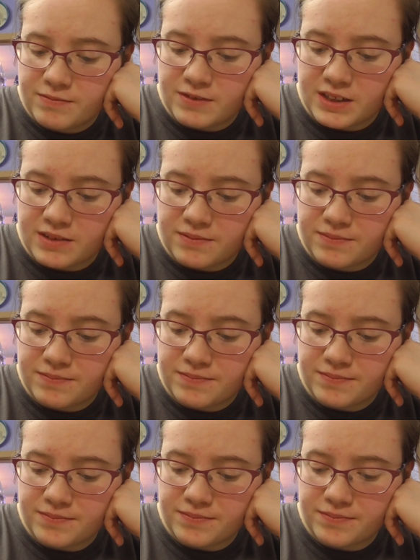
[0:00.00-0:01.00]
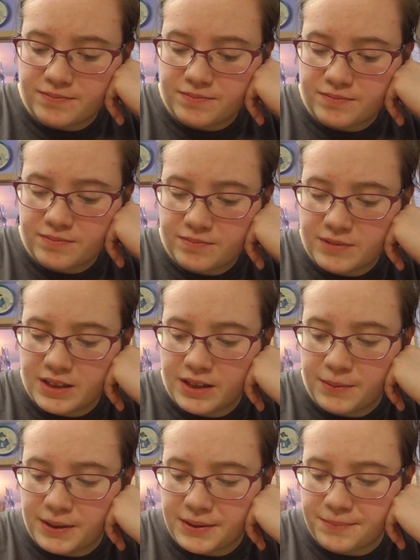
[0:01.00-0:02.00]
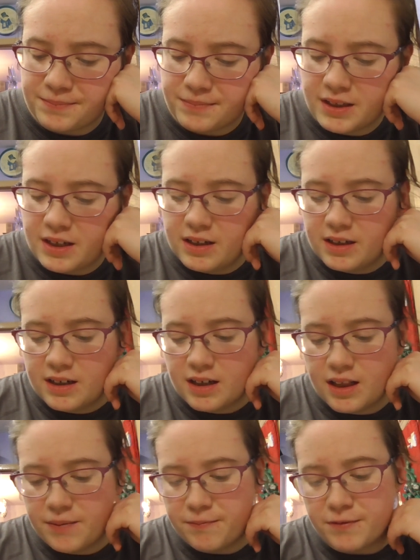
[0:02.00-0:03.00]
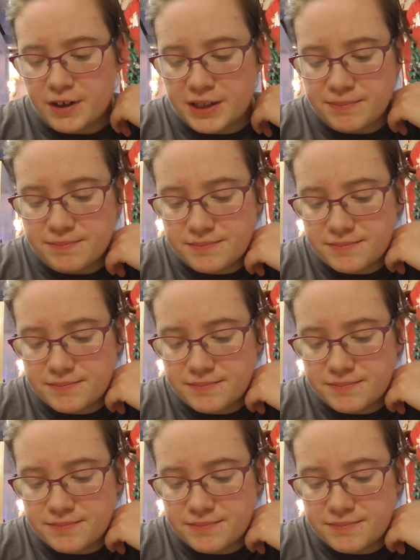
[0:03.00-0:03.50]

Right. There we go. Clump free.